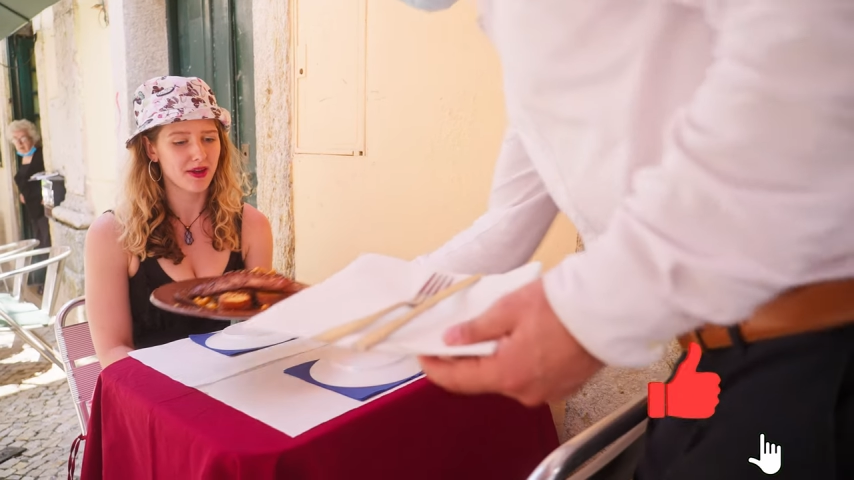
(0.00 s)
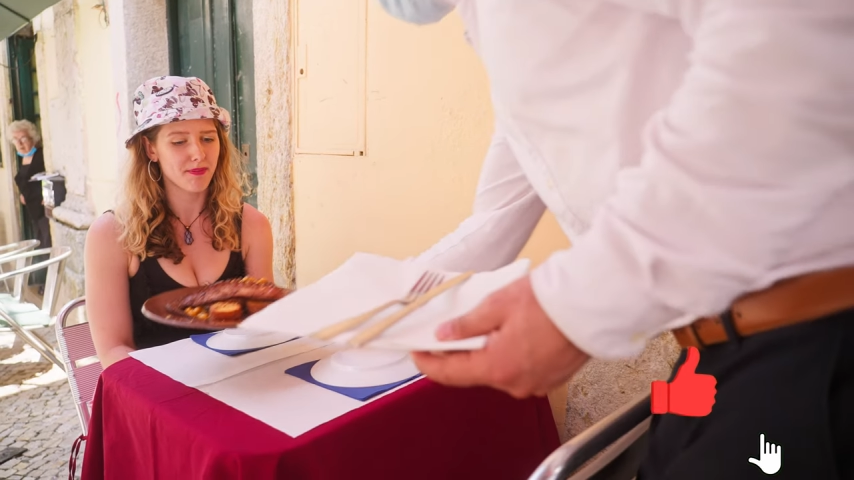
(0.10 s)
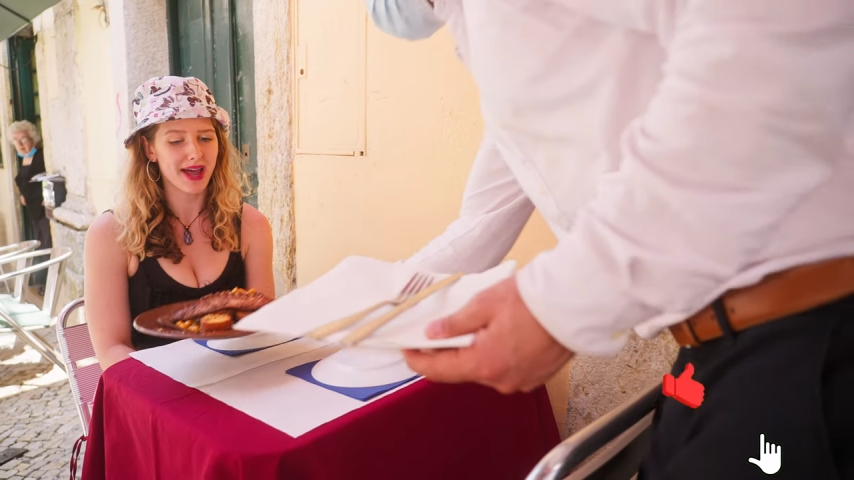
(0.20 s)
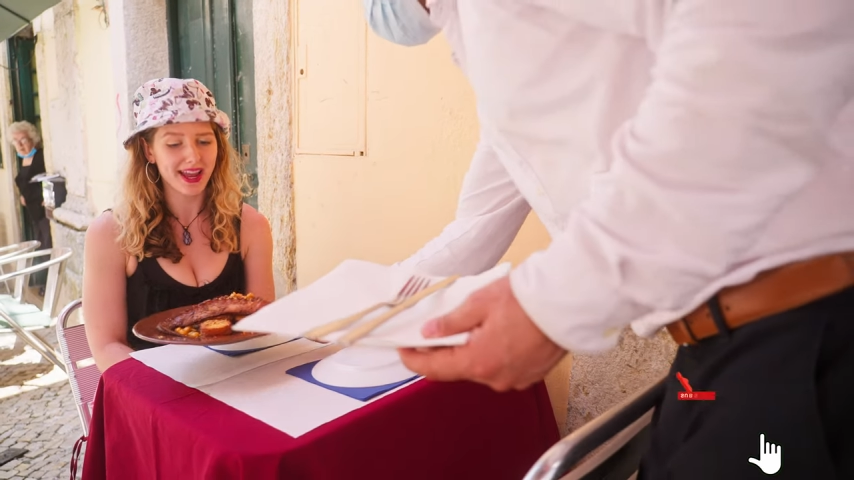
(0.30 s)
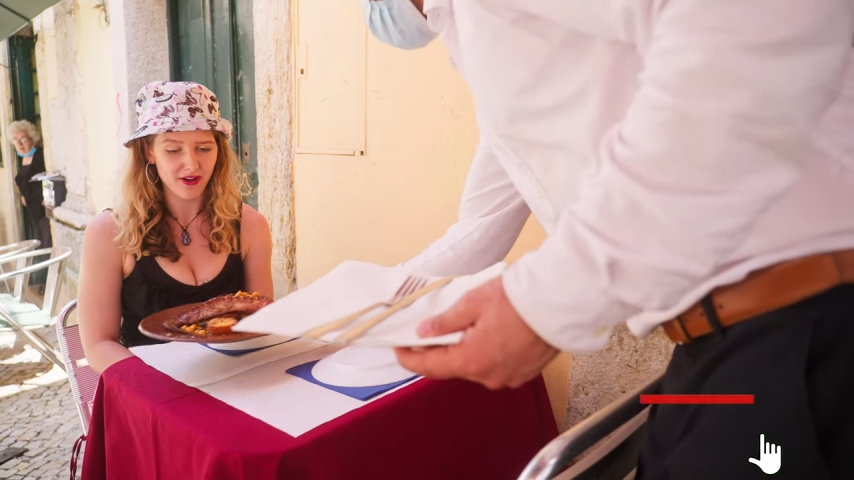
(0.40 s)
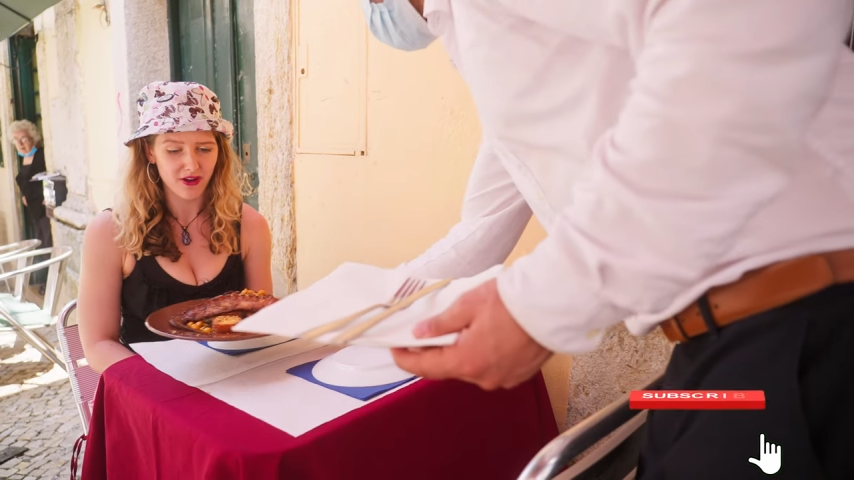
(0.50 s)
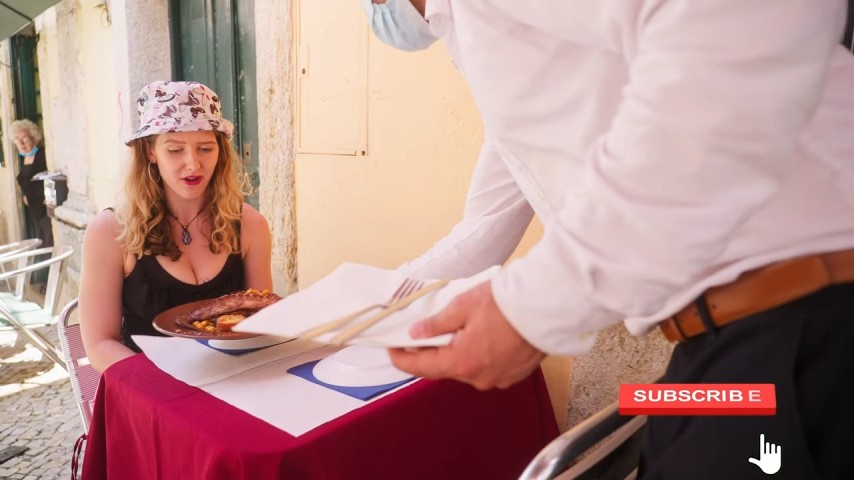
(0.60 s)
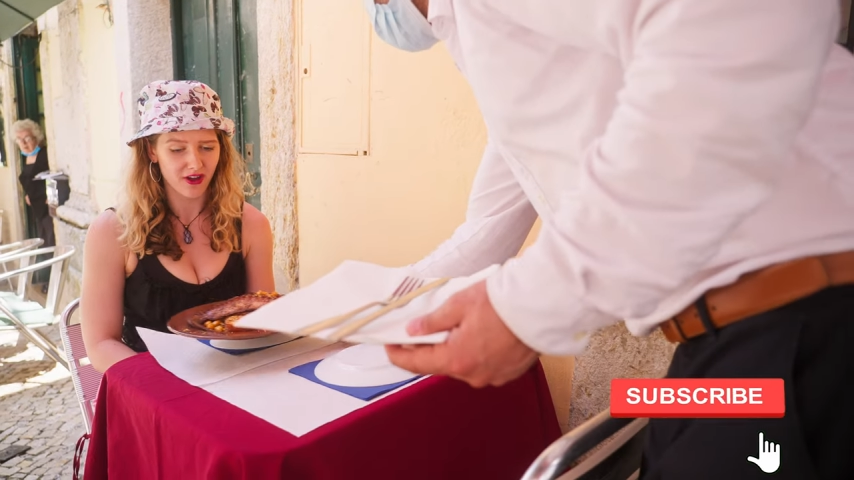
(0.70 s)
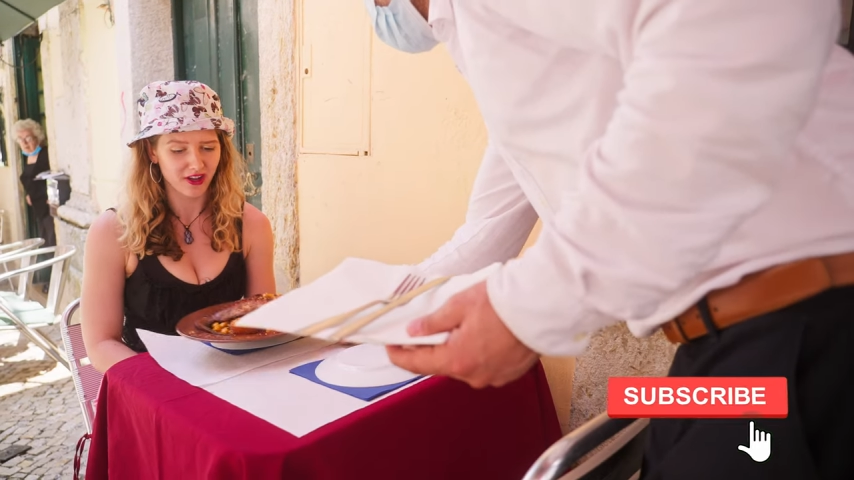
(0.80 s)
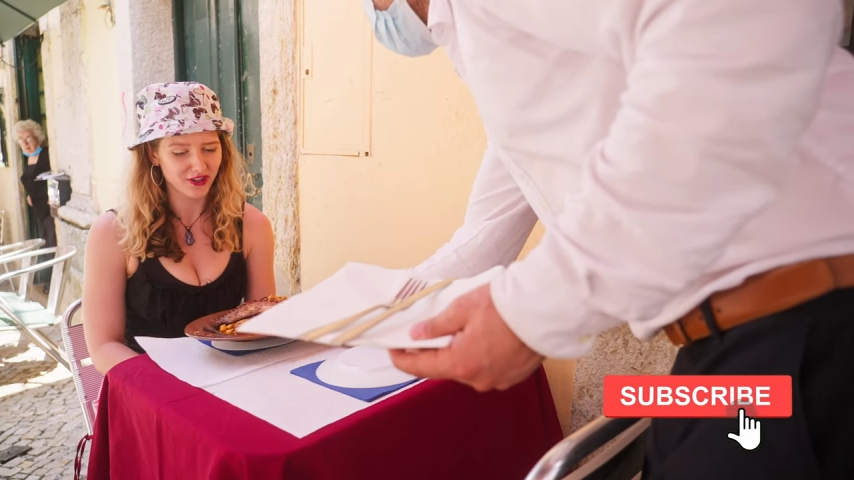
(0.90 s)

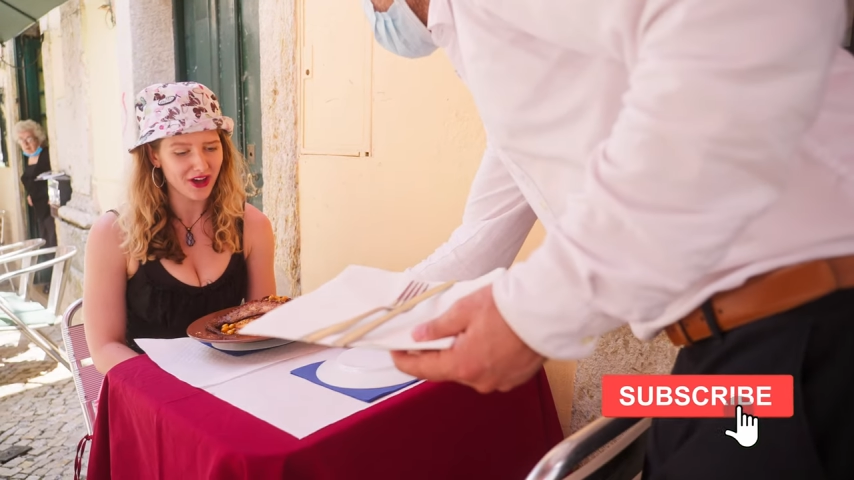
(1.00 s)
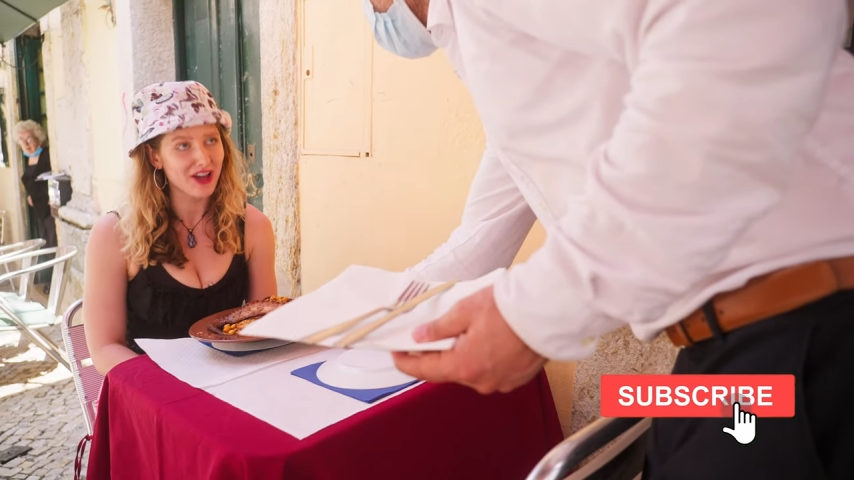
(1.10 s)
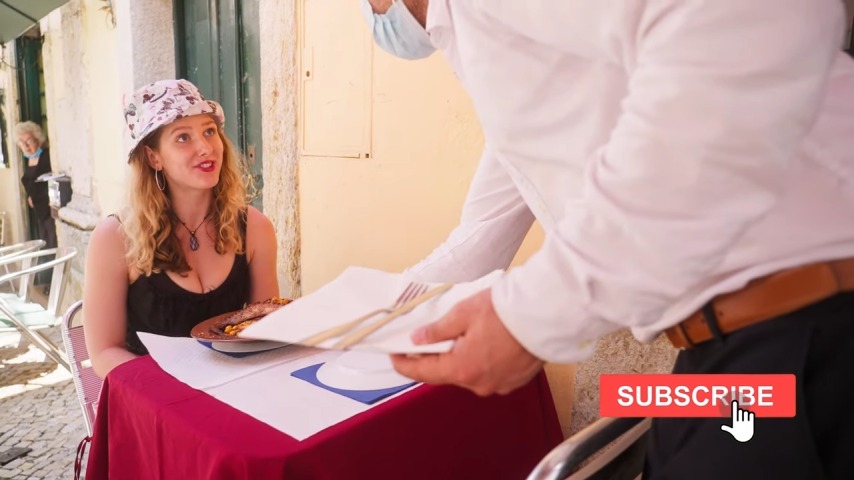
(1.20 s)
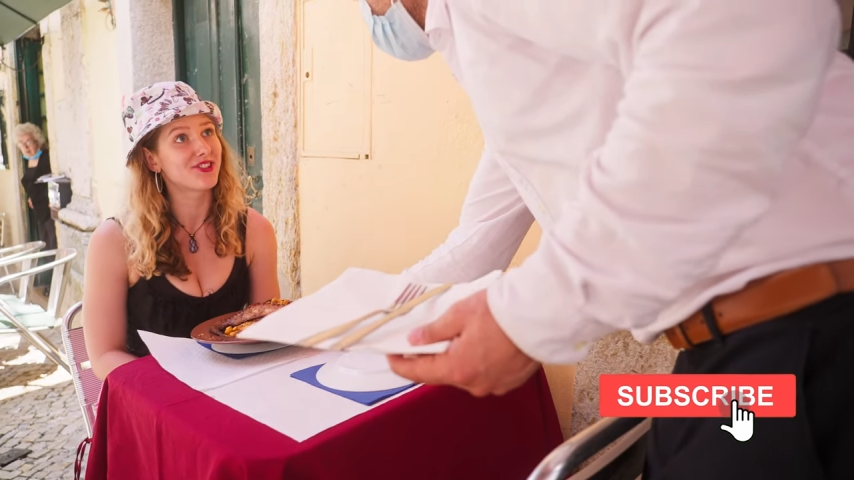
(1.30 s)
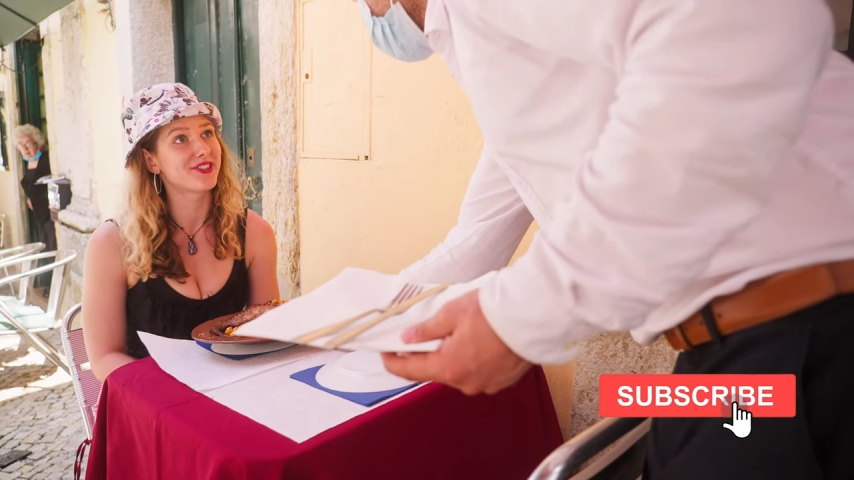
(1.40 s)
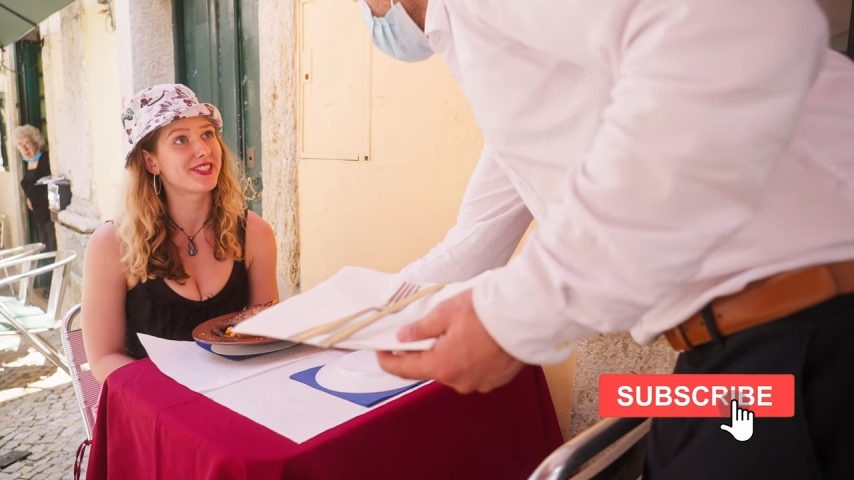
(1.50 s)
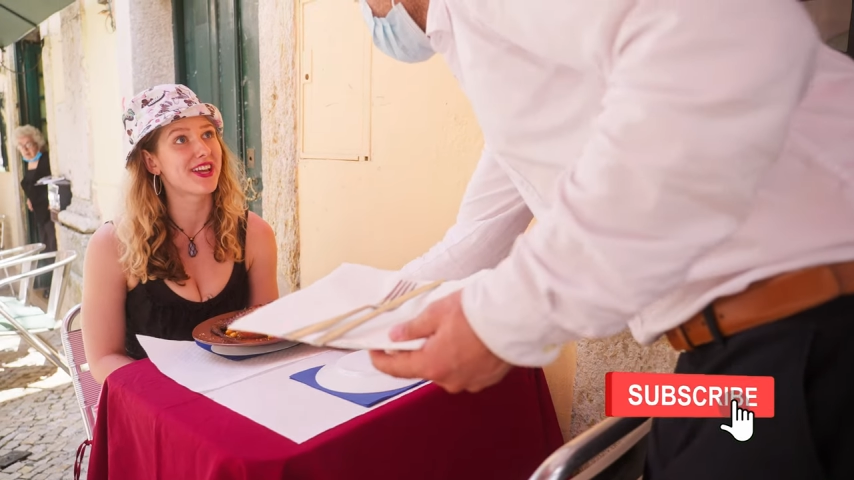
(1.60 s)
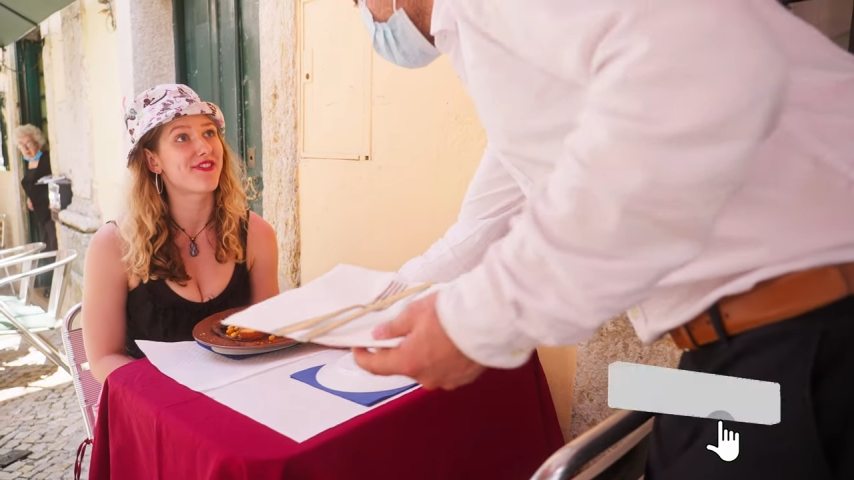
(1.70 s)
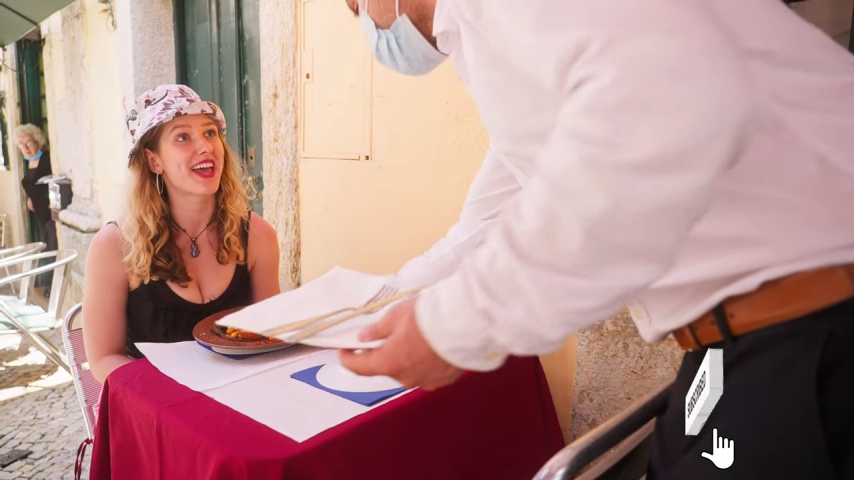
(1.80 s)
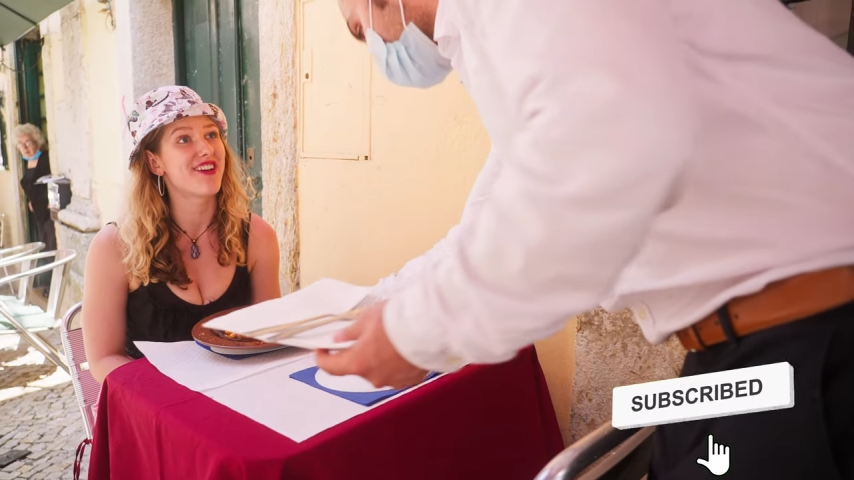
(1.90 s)
Michael, you outdo
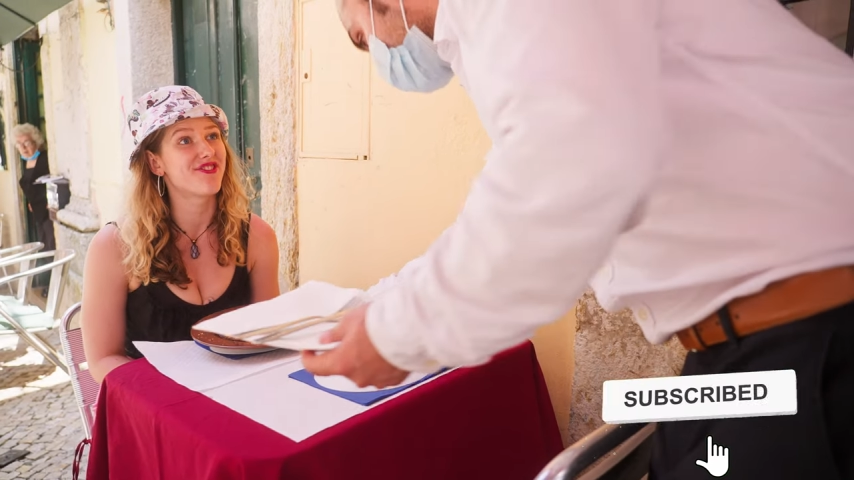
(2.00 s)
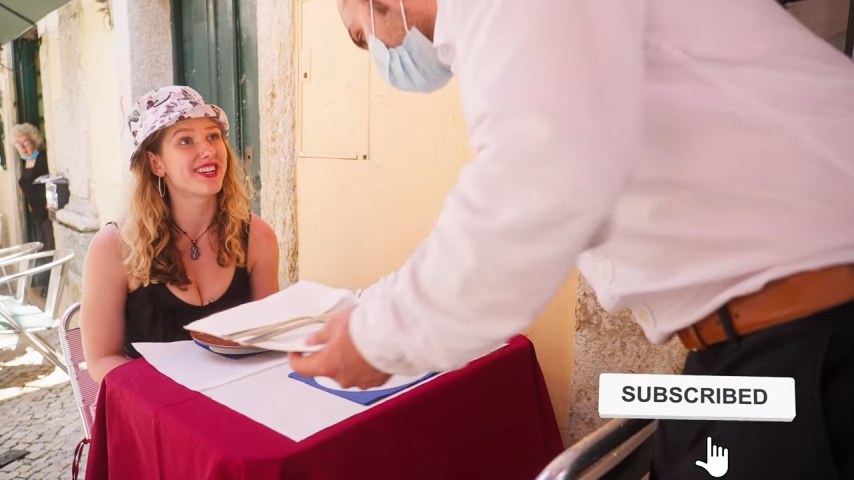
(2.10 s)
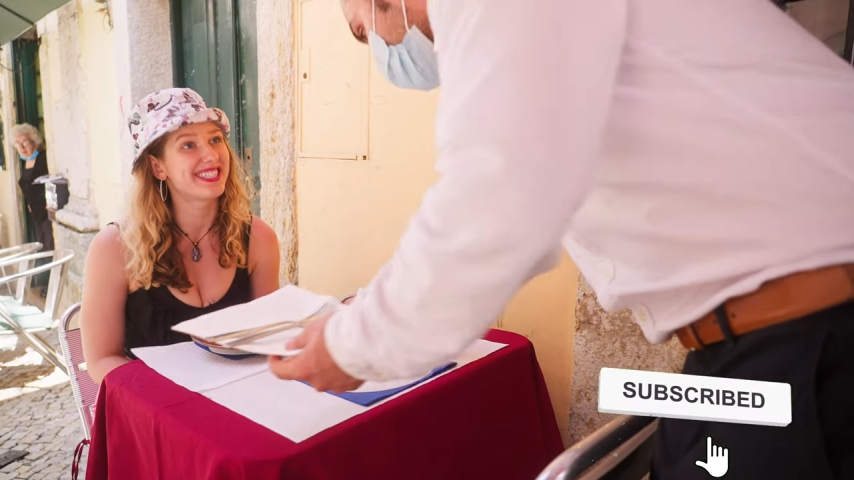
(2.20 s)
yourself every